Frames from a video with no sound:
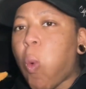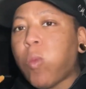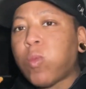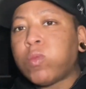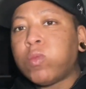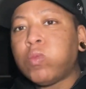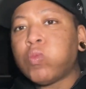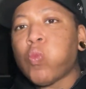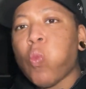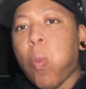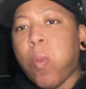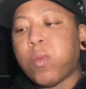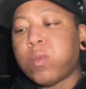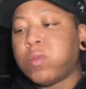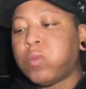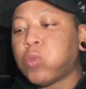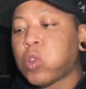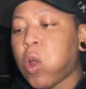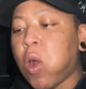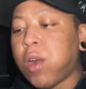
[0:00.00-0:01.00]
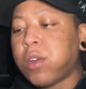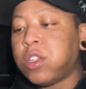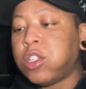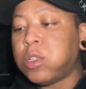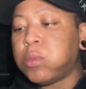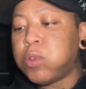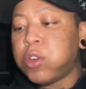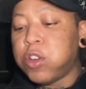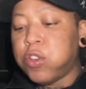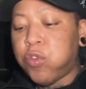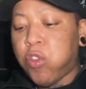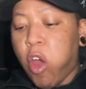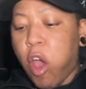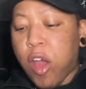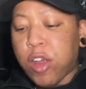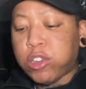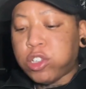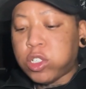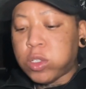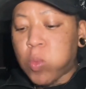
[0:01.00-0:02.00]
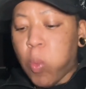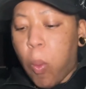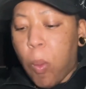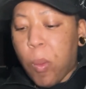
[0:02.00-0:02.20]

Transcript: Mmm. These are pretty fresh.